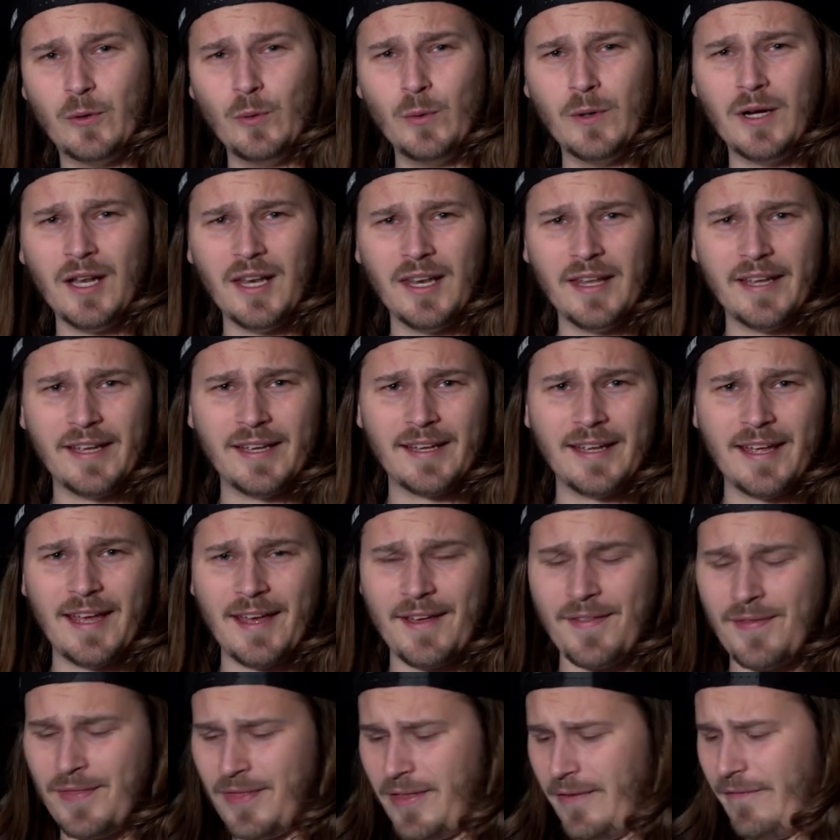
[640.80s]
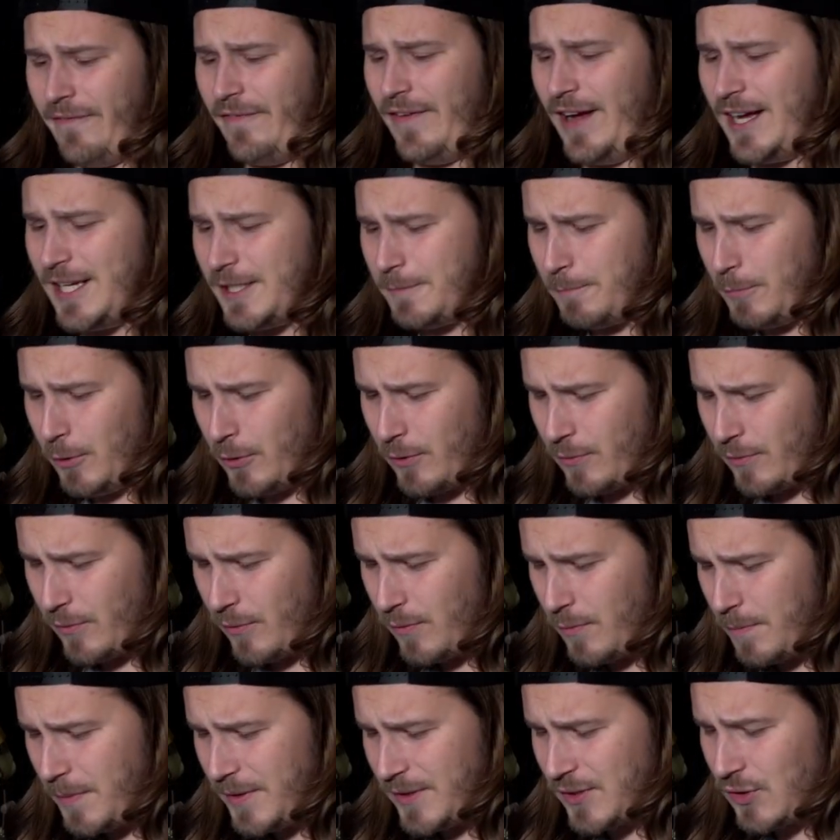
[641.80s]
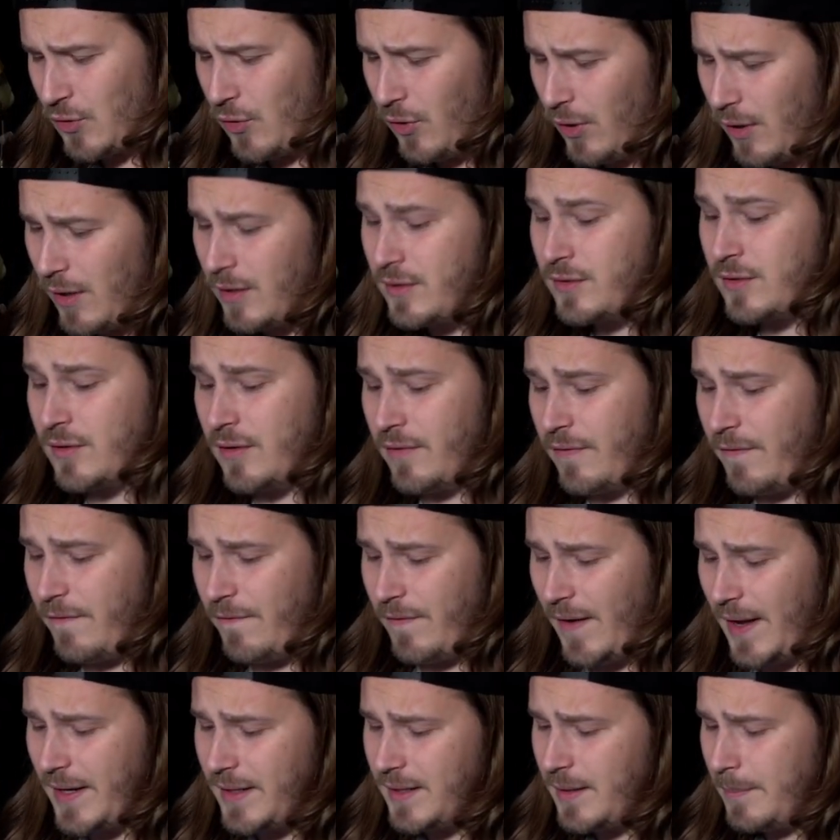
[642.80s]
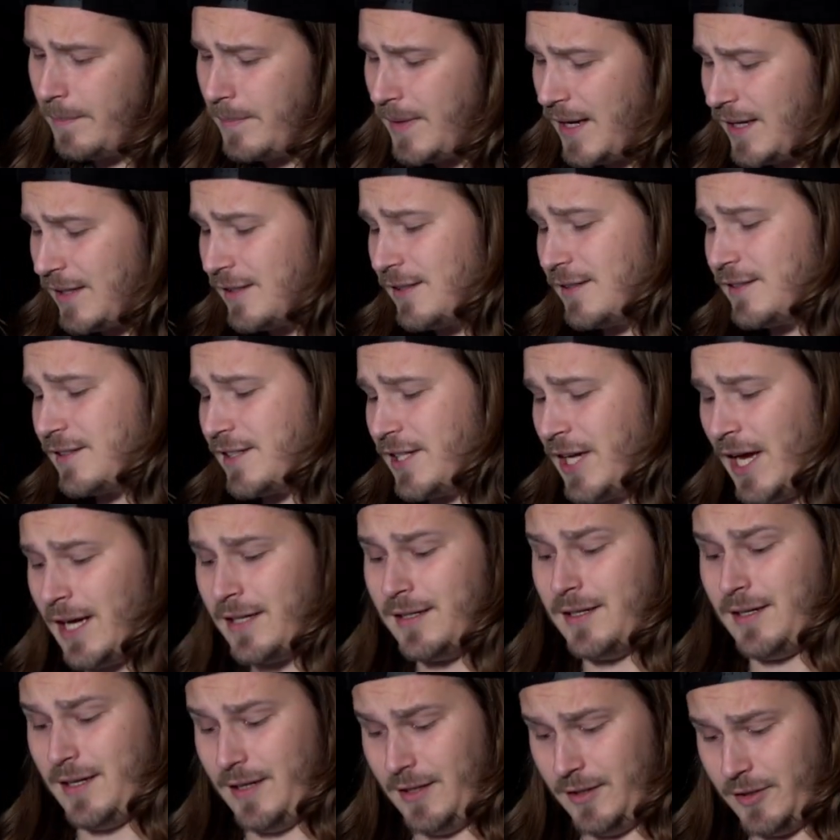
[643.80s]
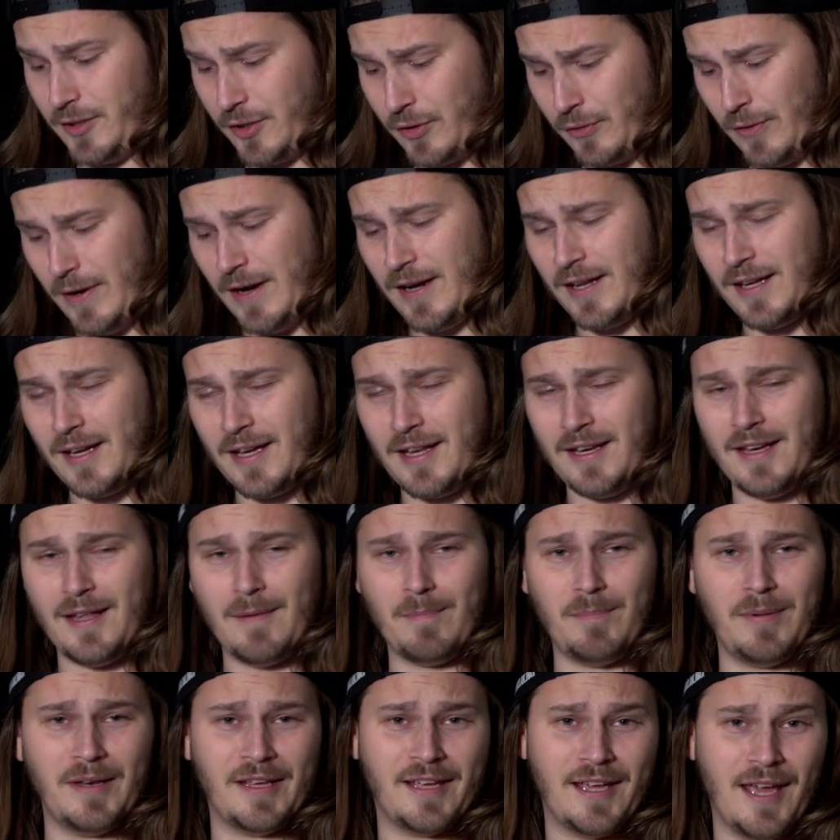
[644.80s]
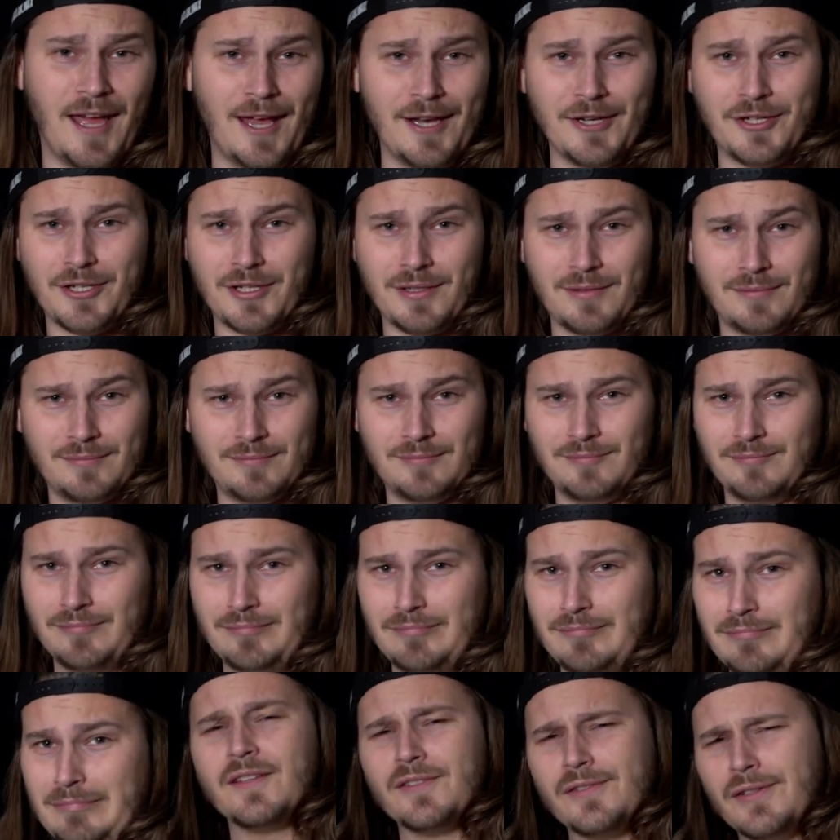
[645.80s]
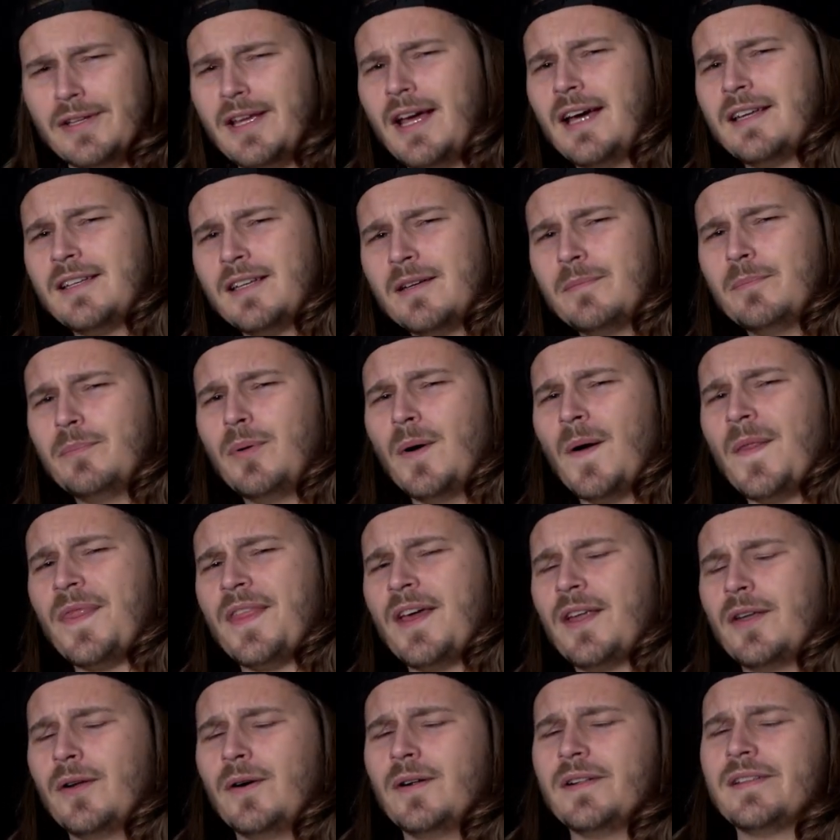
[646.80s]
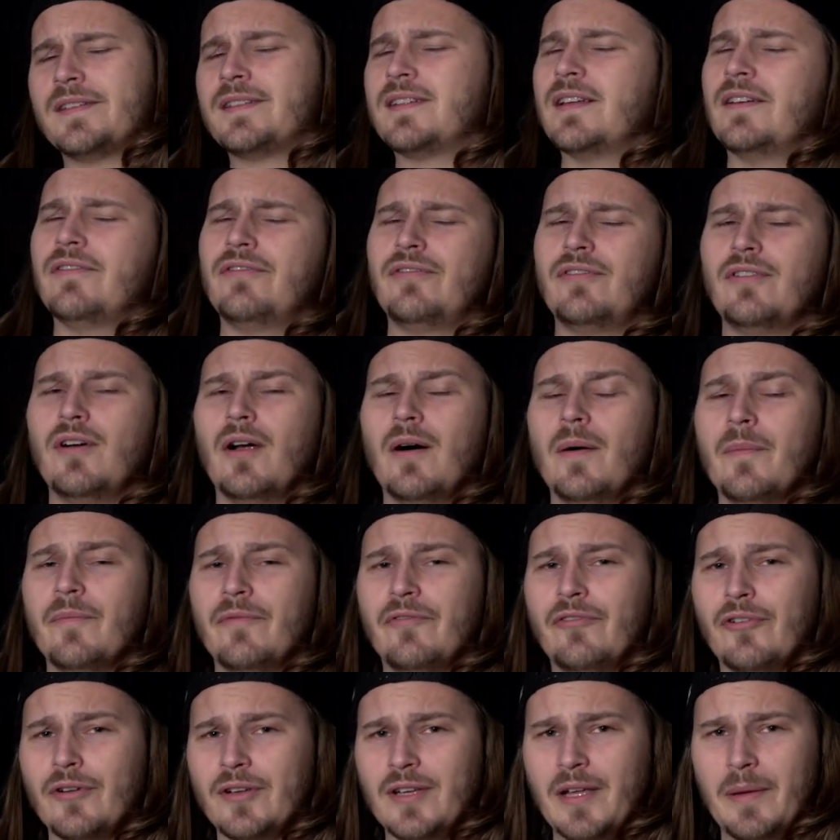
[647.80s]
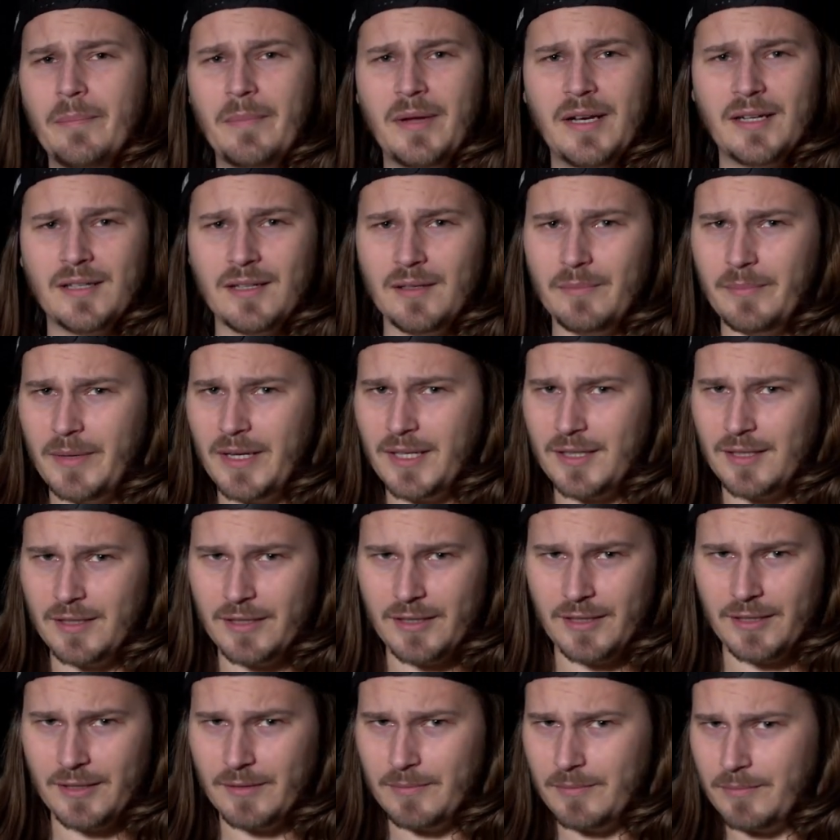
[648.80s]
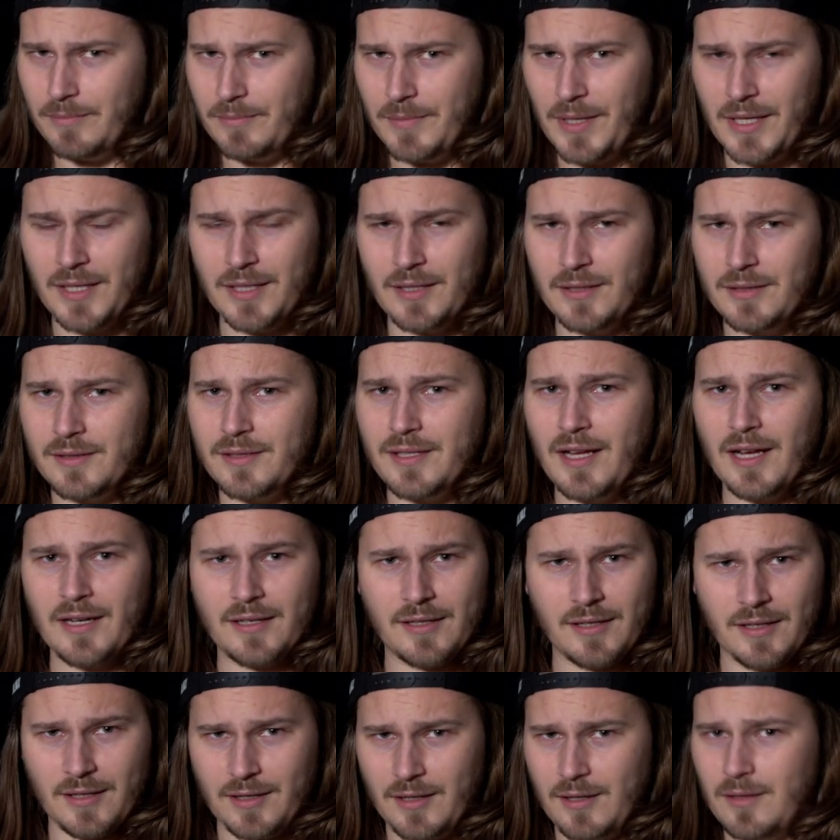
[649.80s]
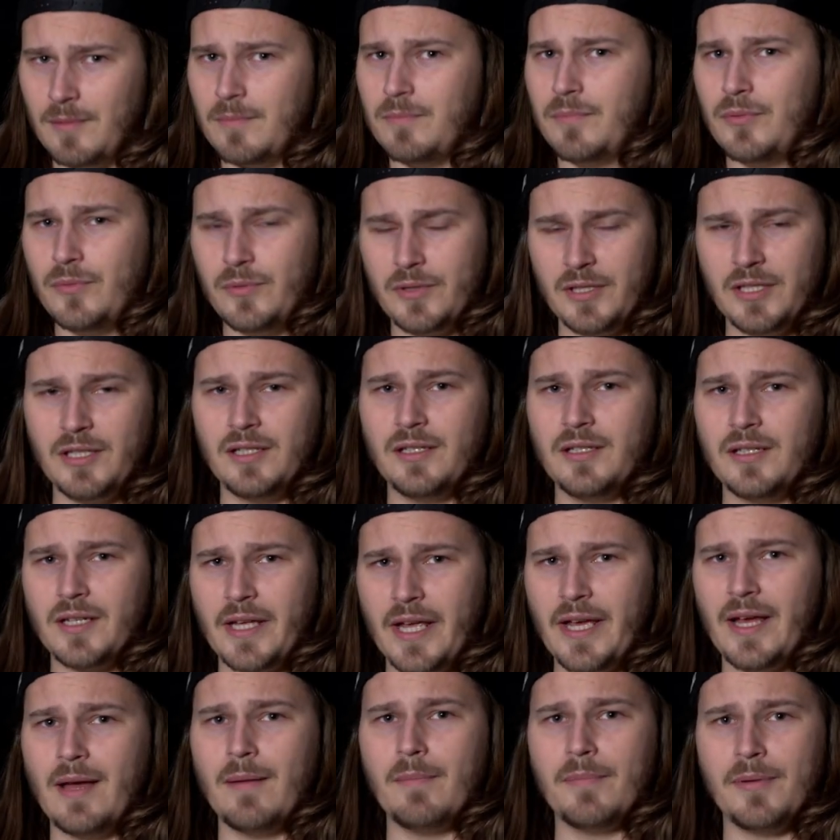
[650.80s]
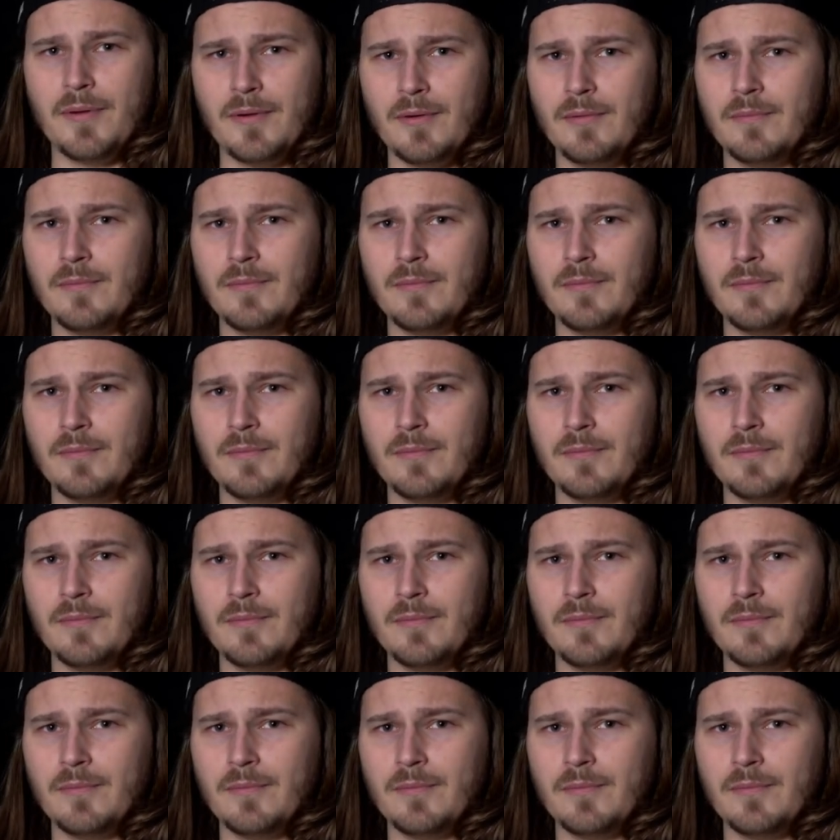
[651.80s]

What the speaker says: googling, and the Facebook group is called Fundamental Tactical Training and Application. So yeah, I didn't bought that holster from mental tactical booty camp